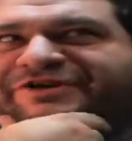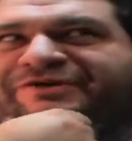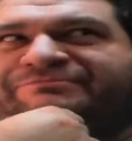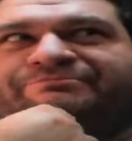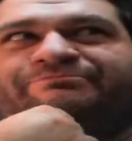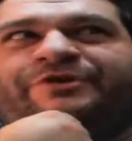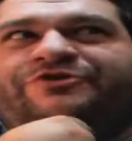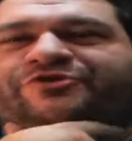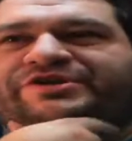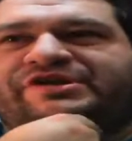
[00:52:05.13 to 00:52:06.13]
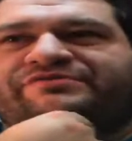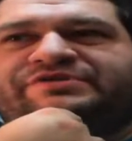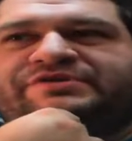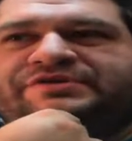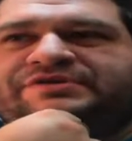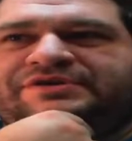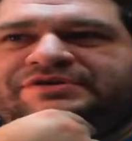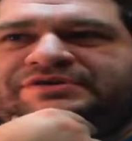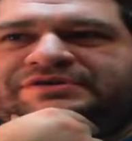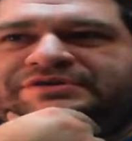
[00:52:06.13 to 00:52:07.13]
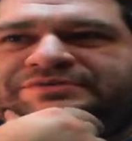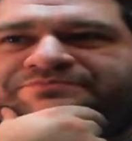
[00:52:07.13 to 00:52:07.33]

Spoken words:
majority of it. Bubble there, Jim.